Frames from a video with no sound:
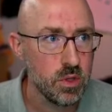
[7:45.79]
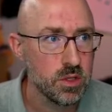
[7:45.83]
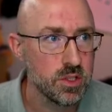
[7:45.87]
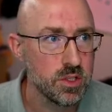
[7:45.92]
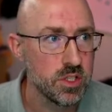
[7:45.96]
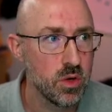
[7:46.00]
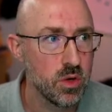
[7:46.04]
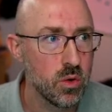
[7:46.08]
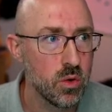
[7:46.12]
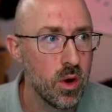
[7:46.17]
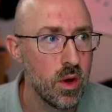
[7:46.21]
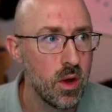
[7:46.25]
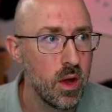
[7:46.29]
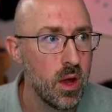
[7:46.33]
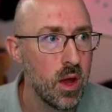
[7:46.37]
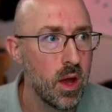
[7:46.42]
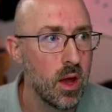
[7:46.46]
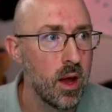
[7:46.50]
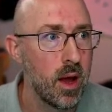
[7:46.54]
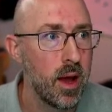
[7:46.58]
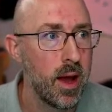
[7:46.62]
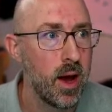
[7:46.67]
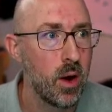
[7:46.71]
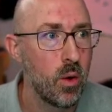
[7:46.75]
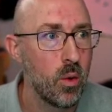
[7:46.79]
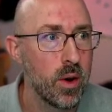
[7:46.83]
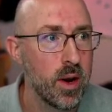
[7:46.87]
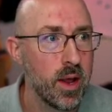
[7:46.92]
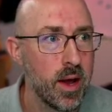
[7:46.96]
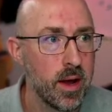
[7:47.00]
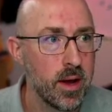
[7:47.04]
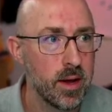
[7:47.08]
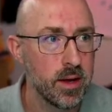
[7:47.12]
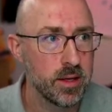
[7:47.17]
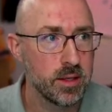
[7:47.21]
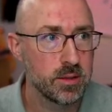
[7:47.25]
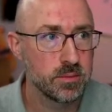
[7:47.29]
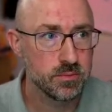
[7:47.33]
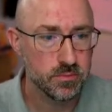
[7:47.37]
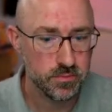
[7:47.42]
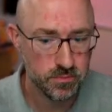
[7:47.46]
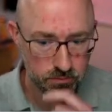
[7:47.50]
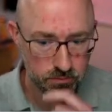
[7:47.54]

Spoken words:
So how would I